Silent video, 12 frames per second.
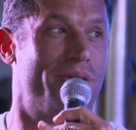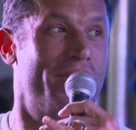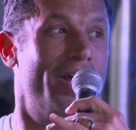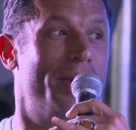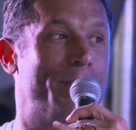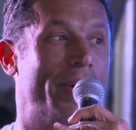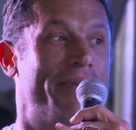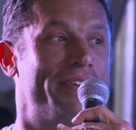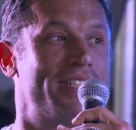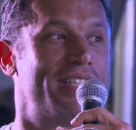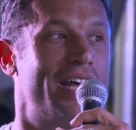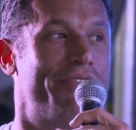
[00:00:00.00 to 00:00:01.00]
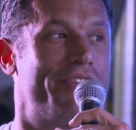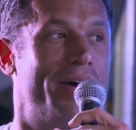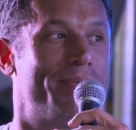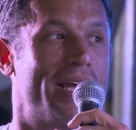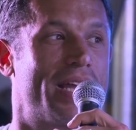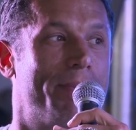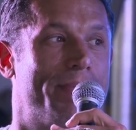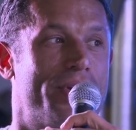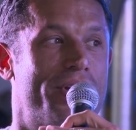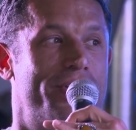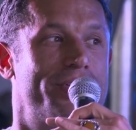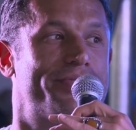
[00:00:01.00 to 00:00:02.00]
it'll buff itself up like a
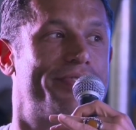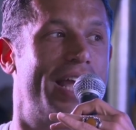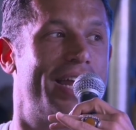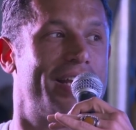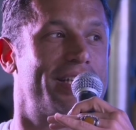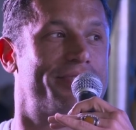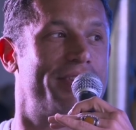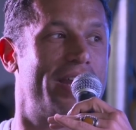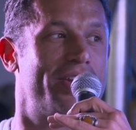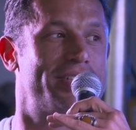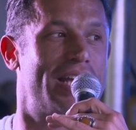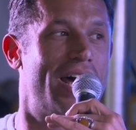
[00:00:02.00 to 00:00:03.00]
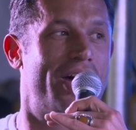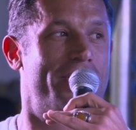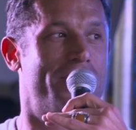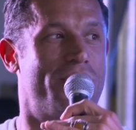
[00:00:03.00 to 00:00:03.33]
bird who's fanning its feathers out,